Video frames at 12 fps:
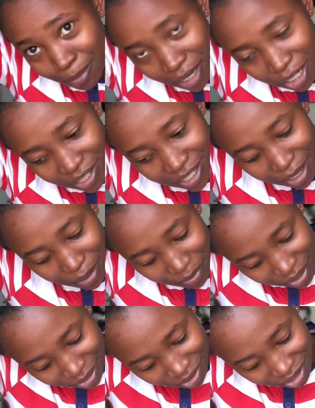the measuring tape
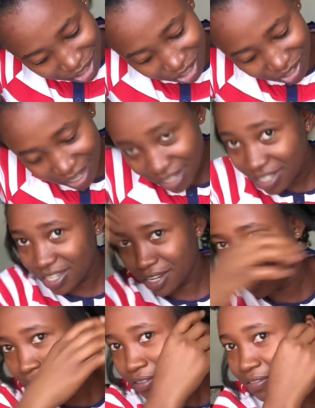is not stretched
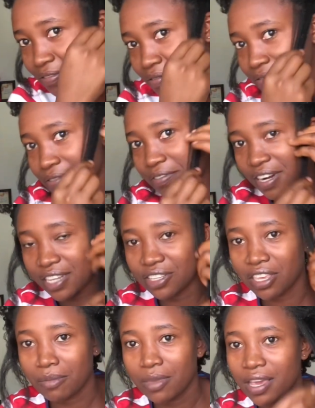enough for it to
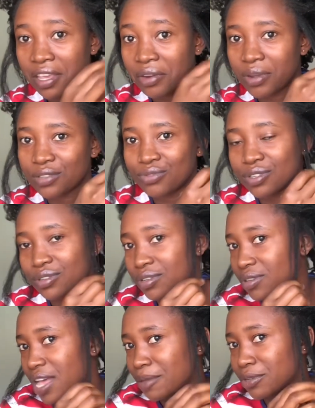give me accurate
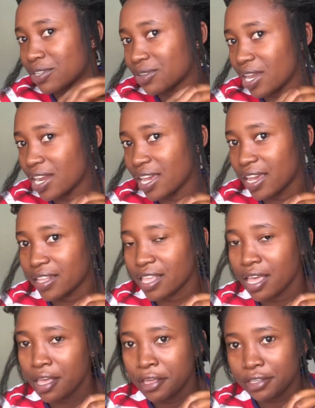results. Now I'm just going ahead
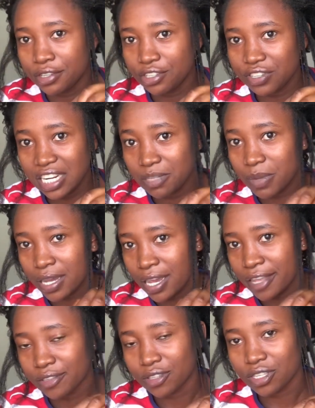to stretch my
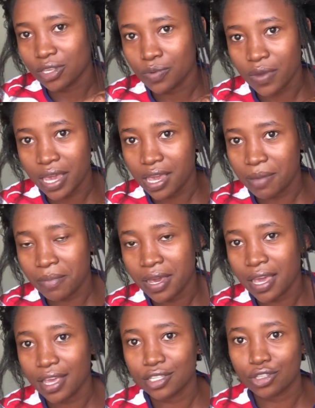hair to see where my
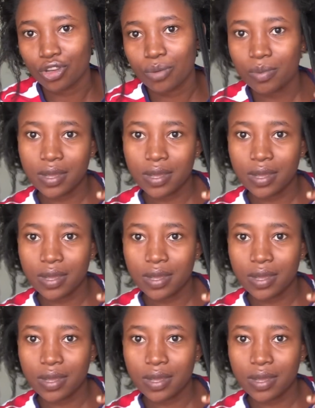hair stopped